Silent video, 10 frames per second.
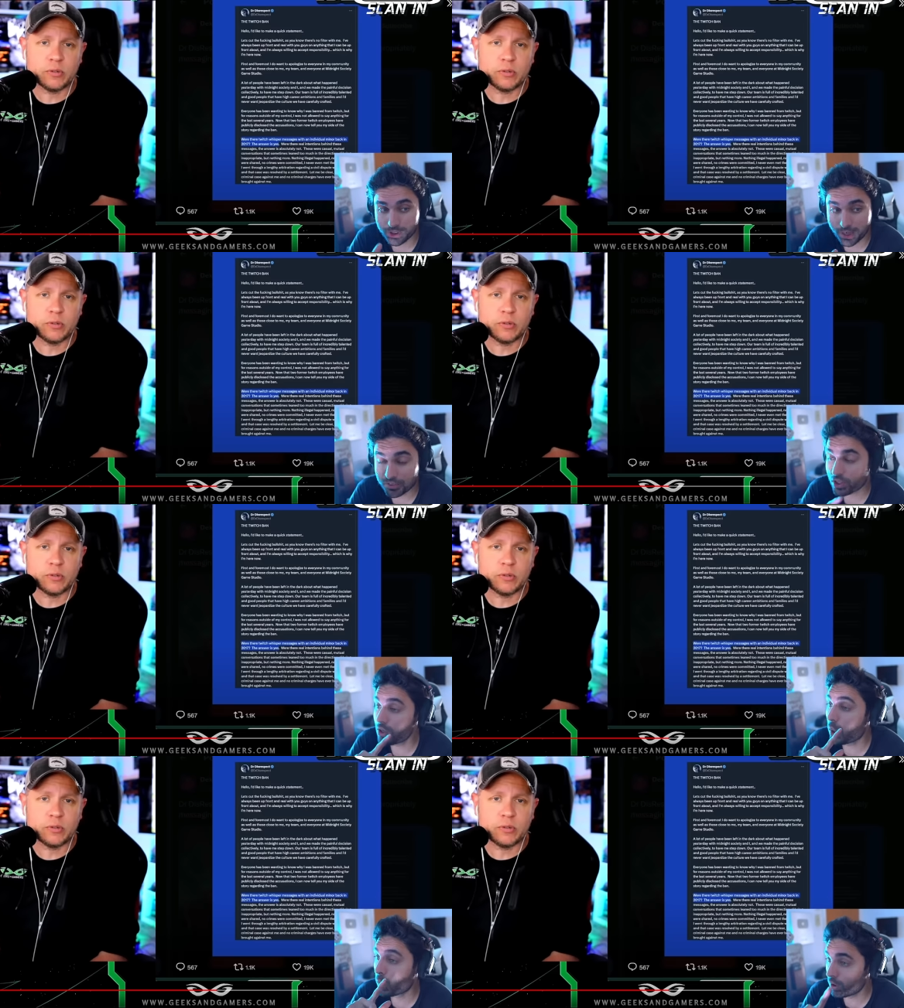
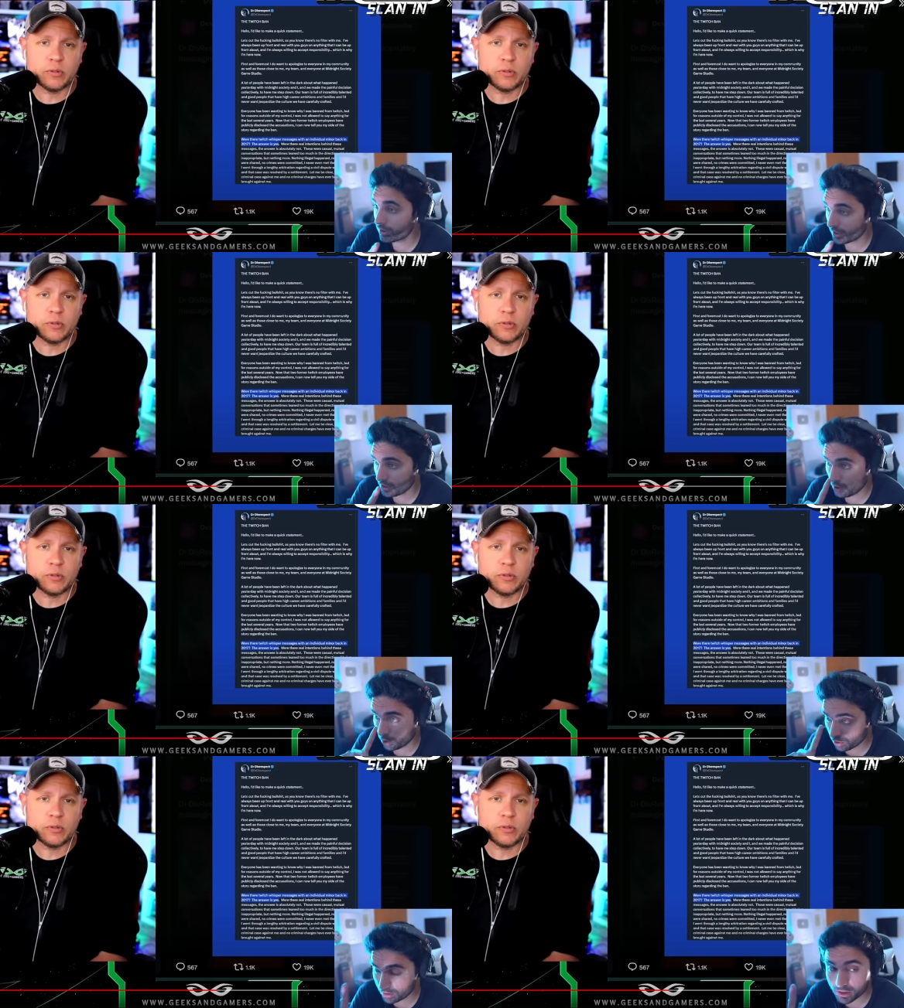Speaker 1: redemption. Only,
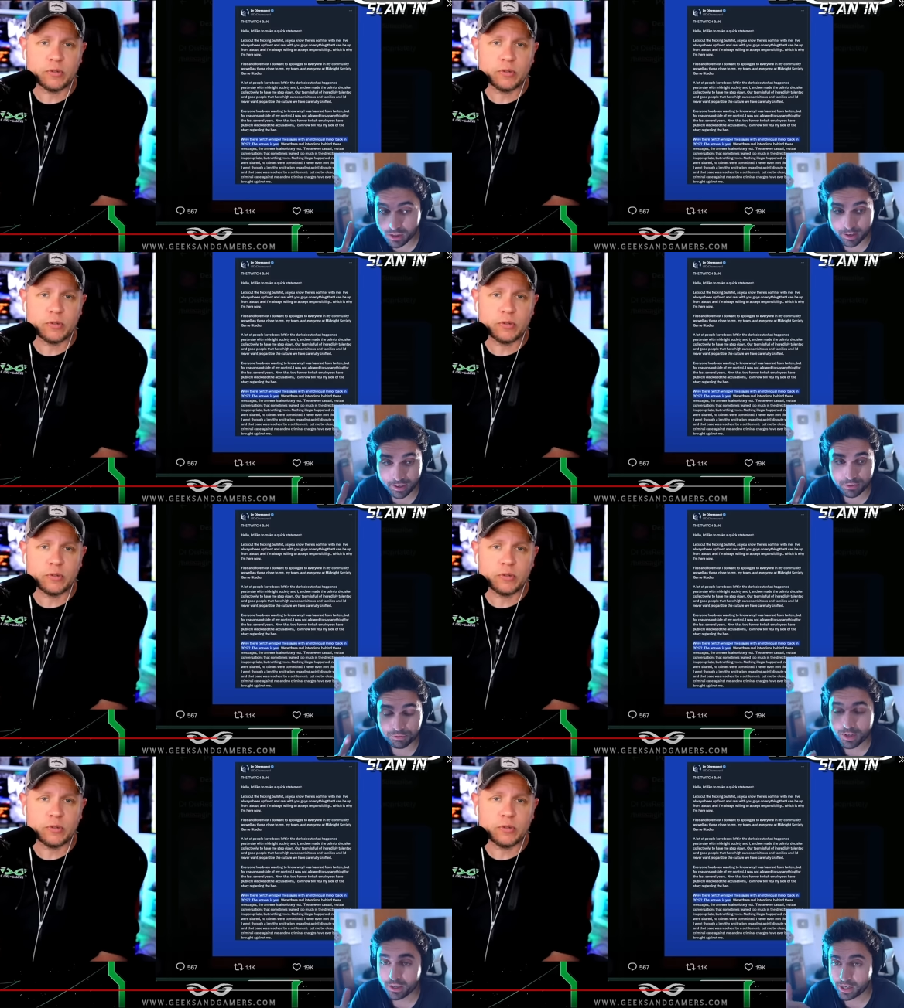only
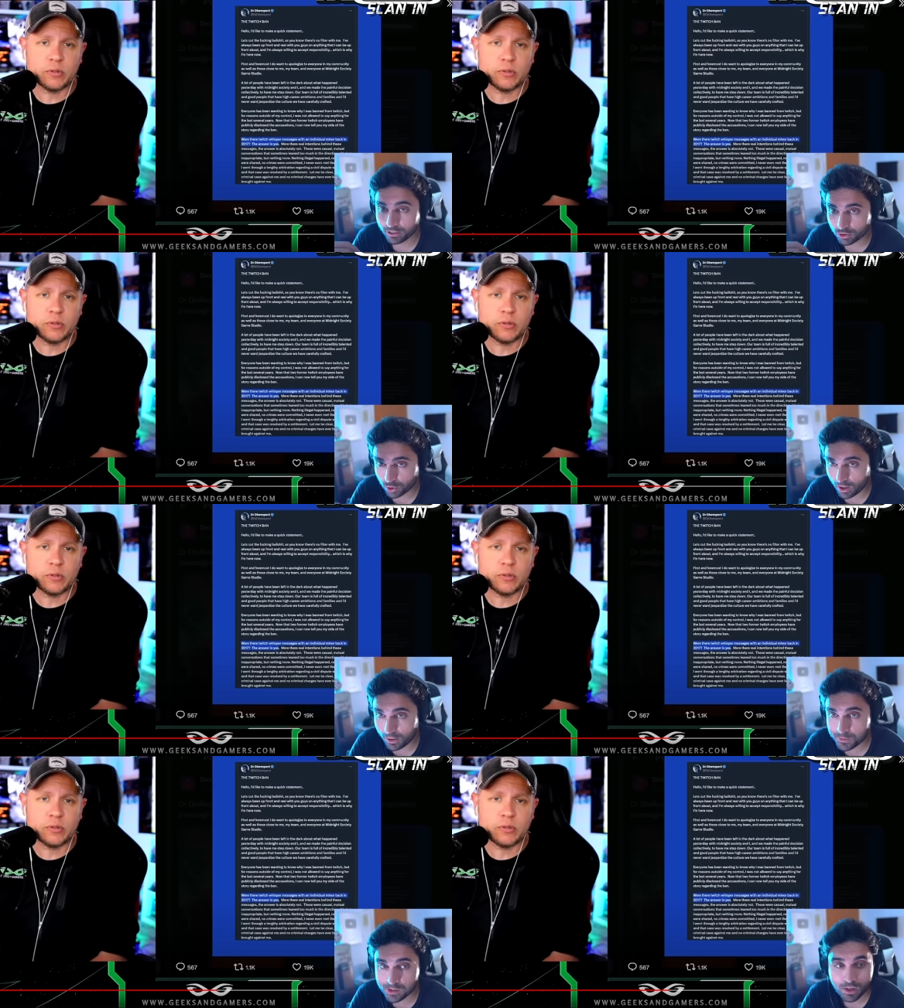if he
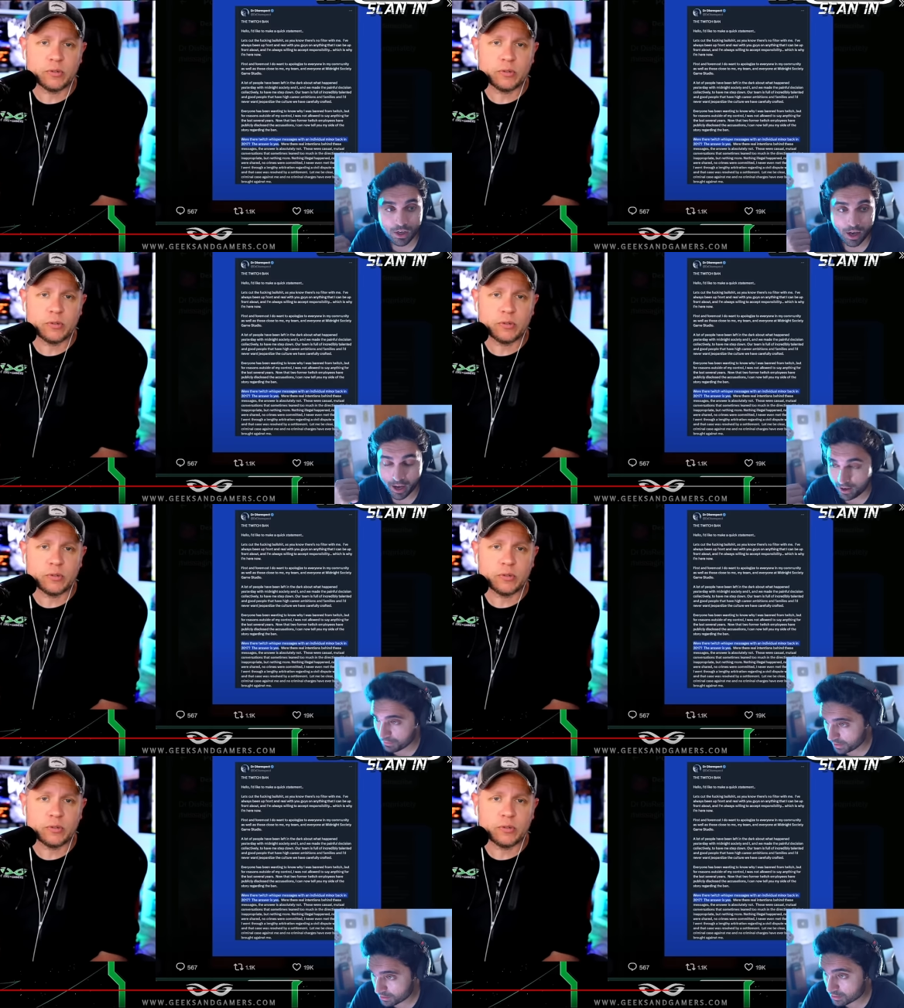drops
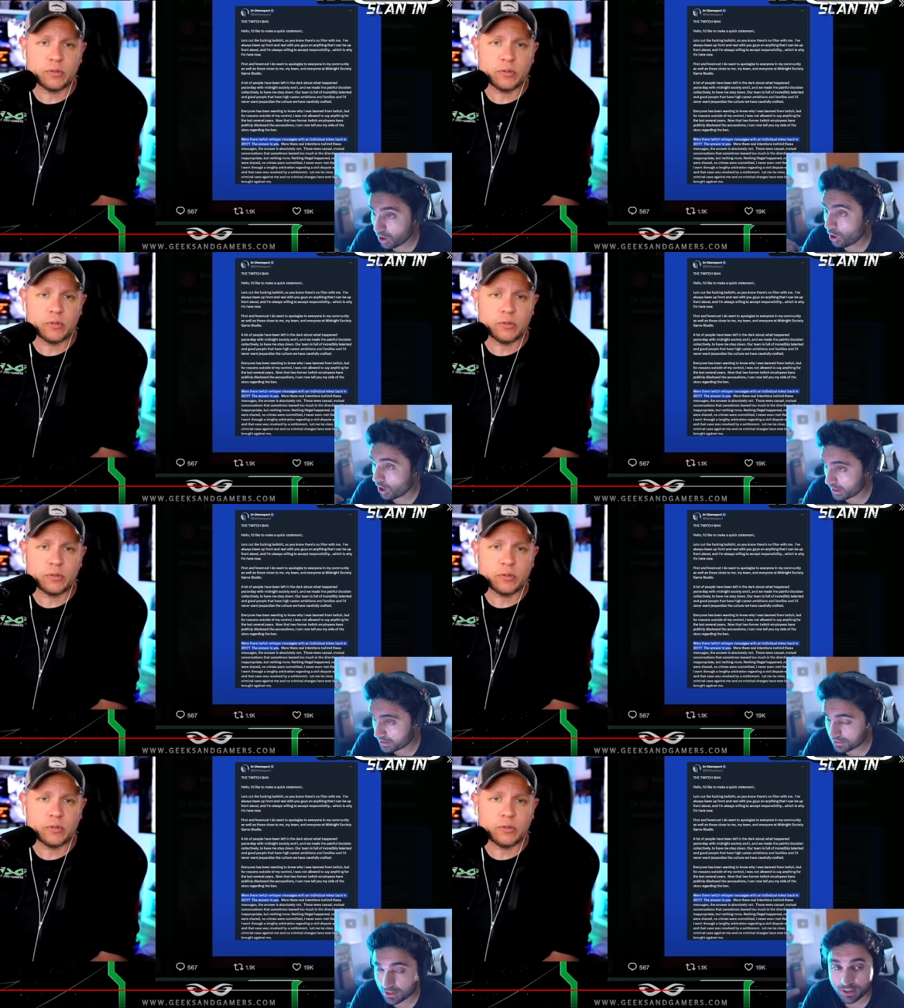evidence,
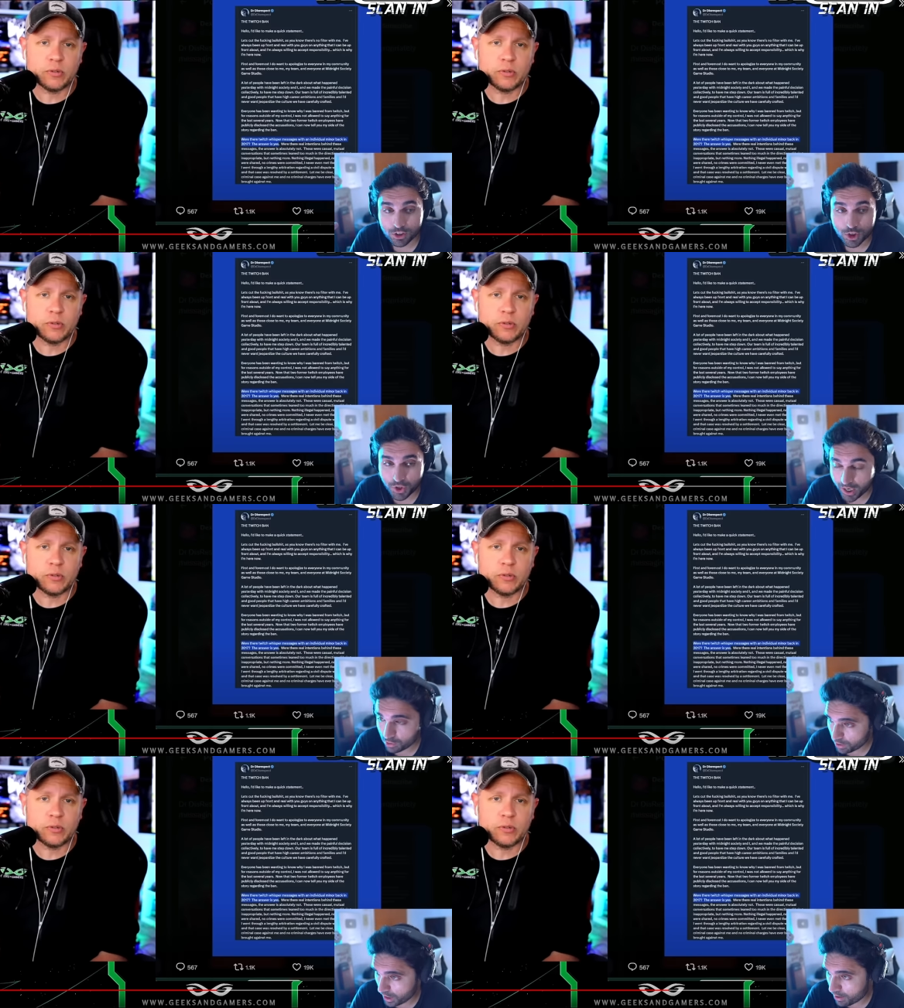honest,
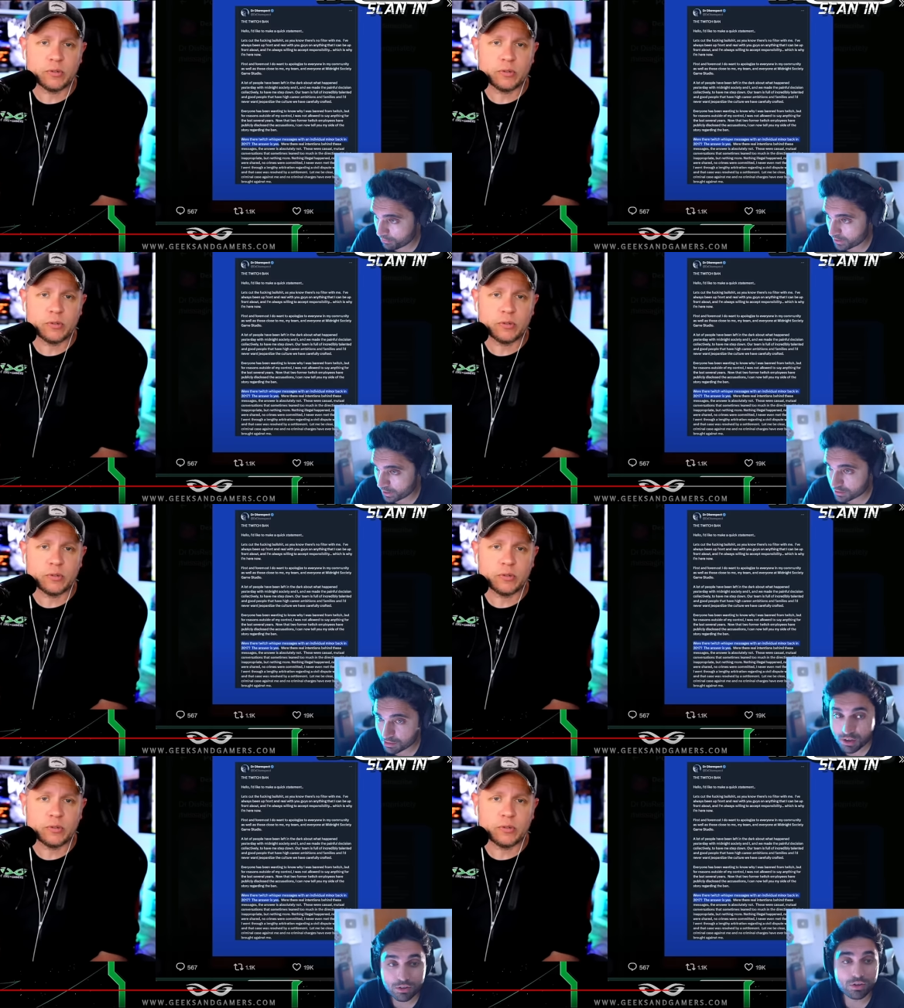genuine
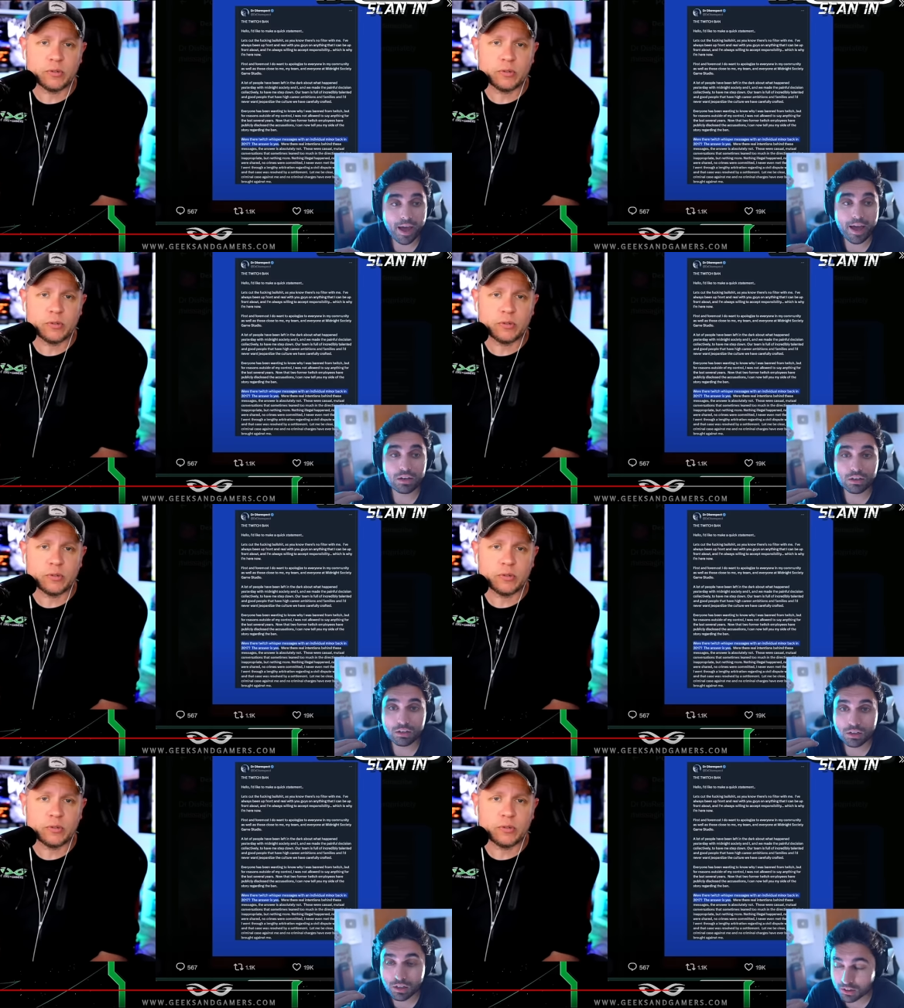evidence that
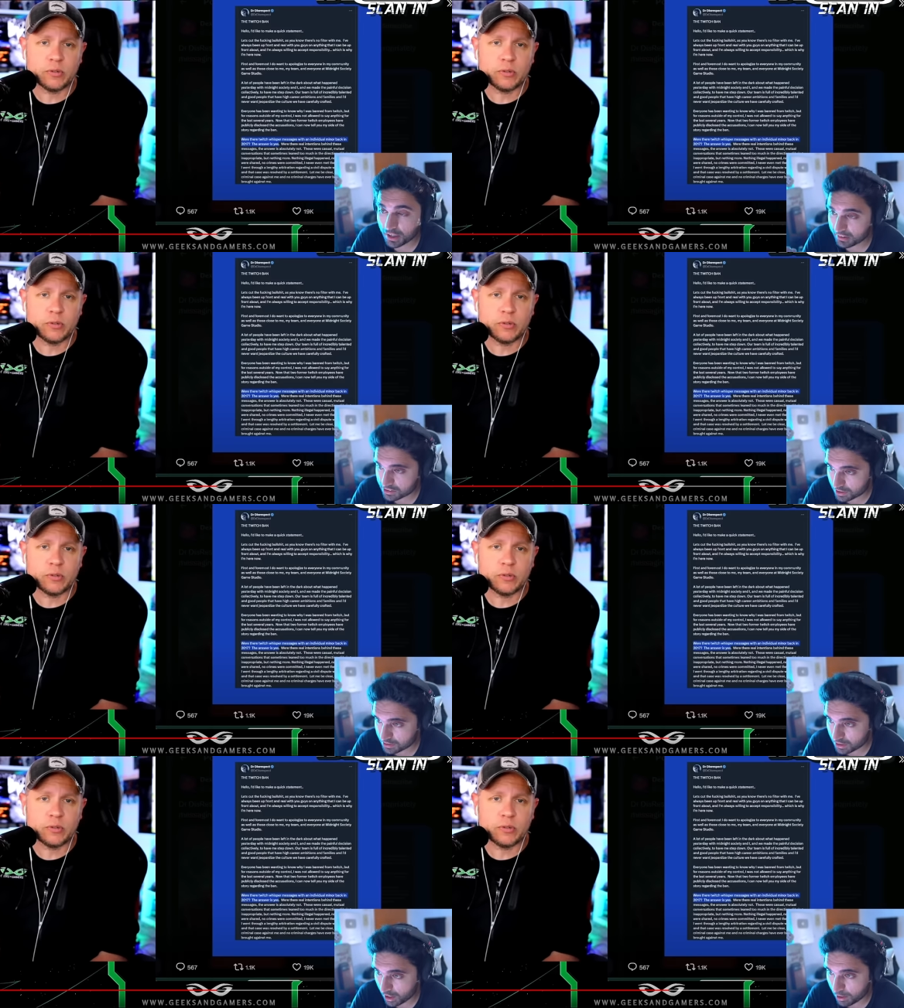clears
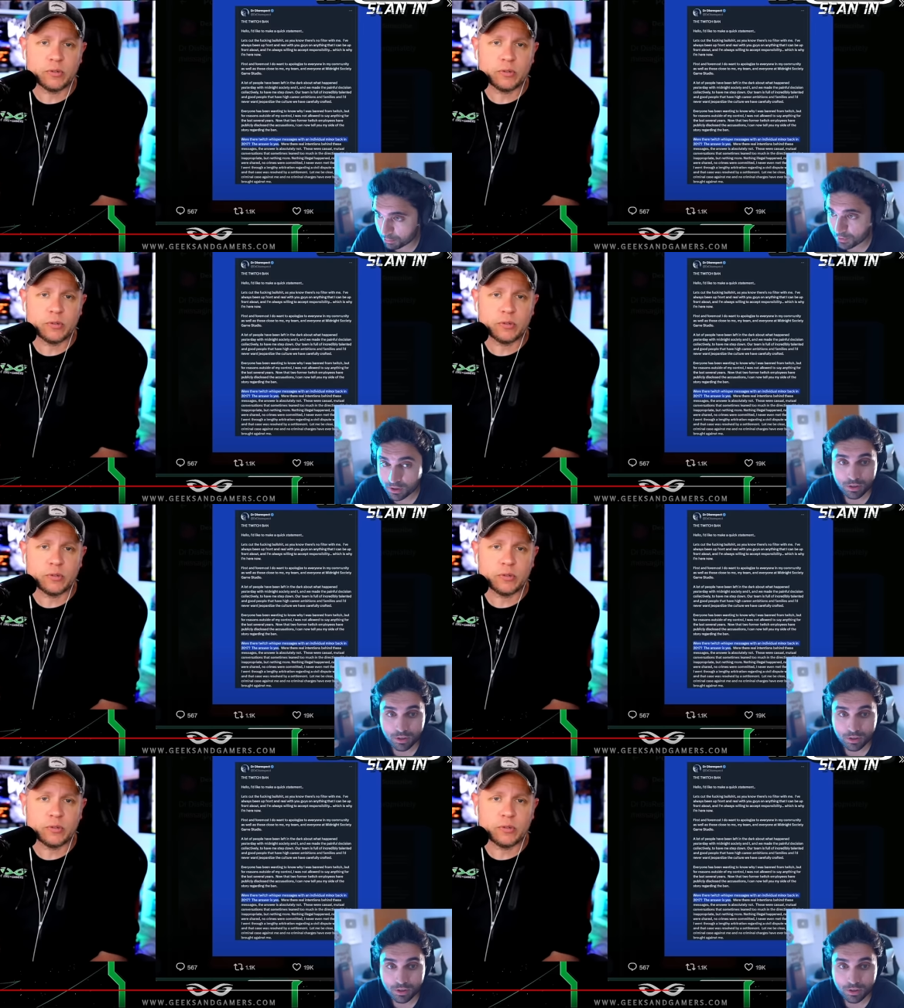his name